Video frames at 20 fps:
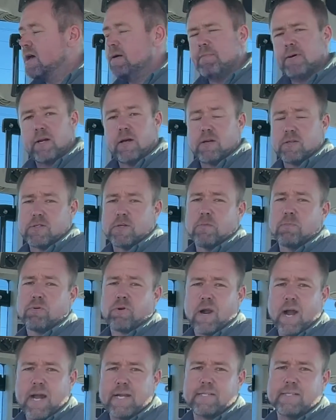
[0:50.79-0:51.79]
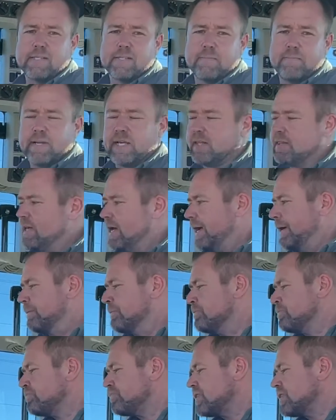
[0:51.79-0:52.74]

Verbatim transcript: but also price is a big thing.